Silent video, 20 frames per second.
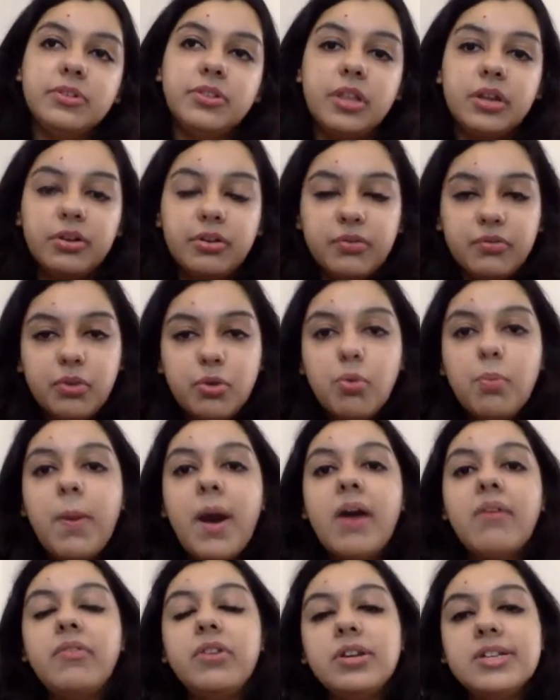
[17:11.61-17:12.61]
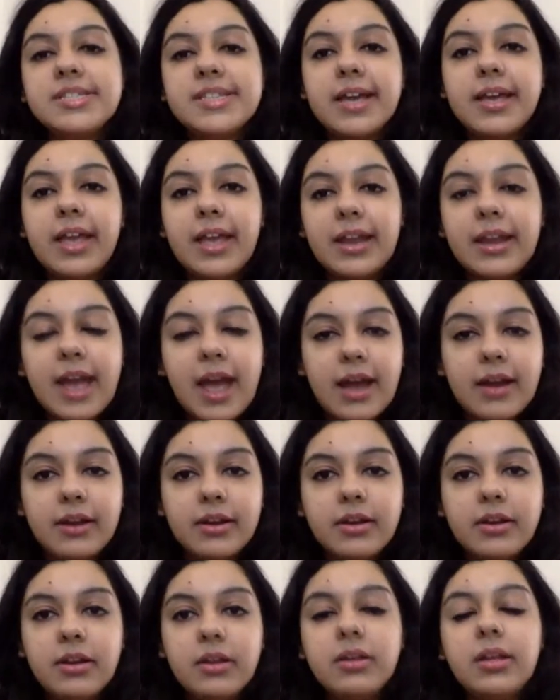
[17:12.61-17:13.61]
The review power is again
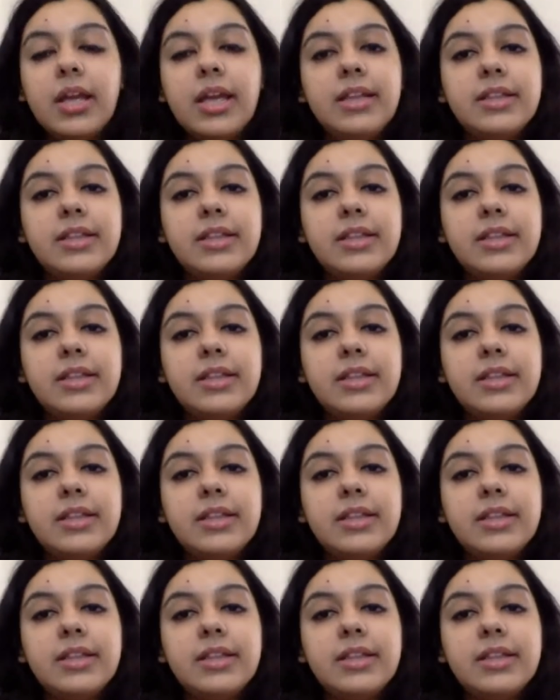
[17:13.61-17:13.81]
added.